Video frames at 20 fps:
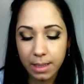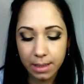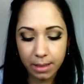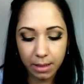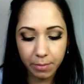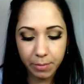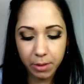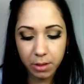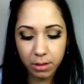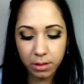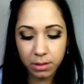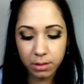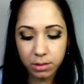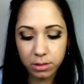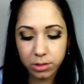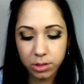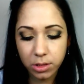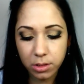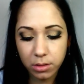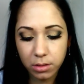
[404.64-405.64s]
I'm going
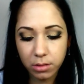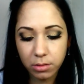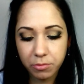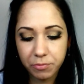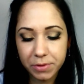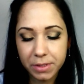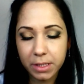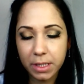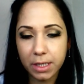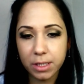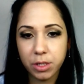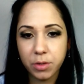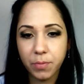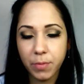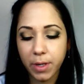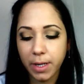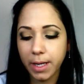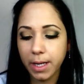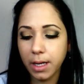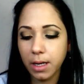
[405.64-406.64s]
to retouch
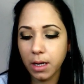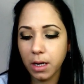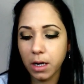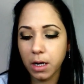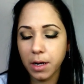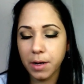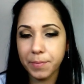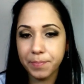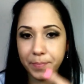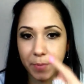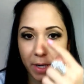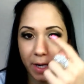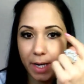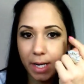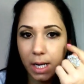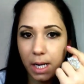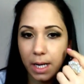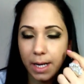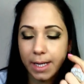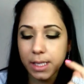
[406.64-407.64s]
my
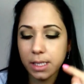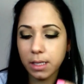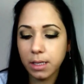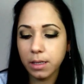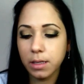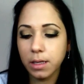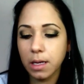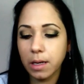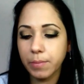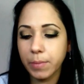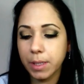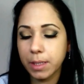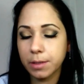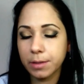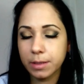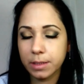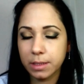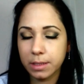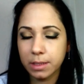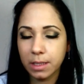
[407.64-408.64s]
eyeliner
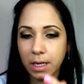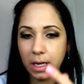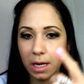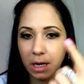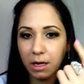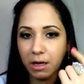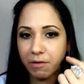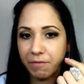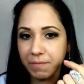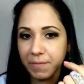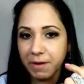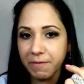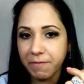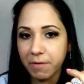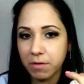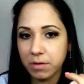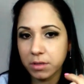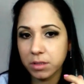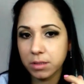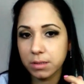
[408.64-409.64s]
because I have my
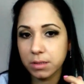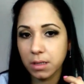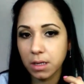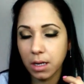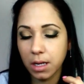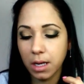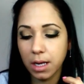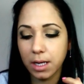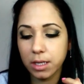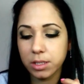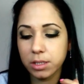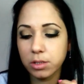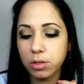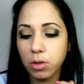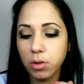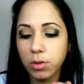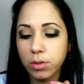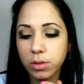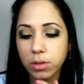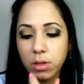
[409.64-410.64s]
false eyelashes
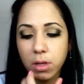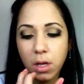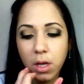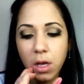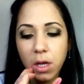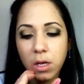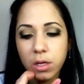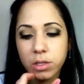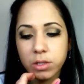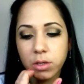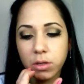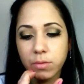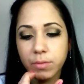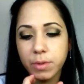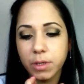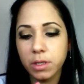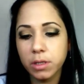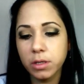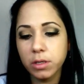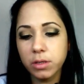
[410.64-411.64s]
on, so
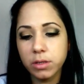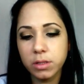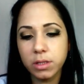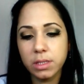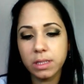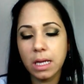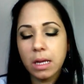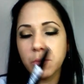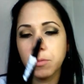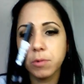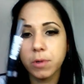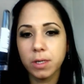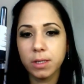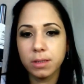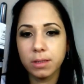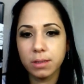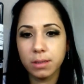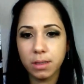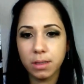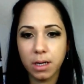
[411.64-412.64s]
I'm gonna use the same
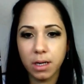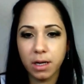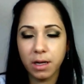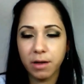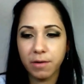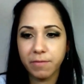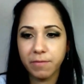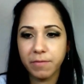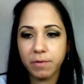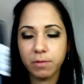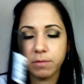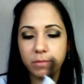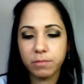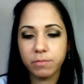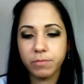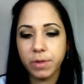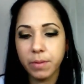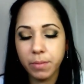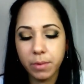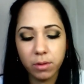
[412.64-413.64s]
one
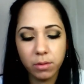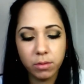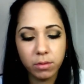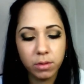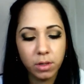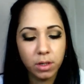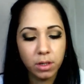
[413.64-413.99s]
from Rimmel.